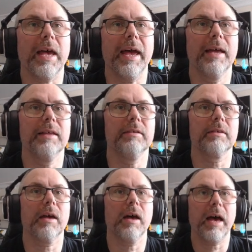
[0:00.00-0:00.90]
and
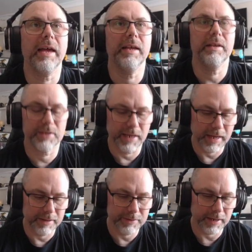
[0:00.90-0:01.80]
a T
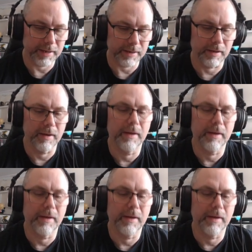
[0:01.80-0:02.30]
N T.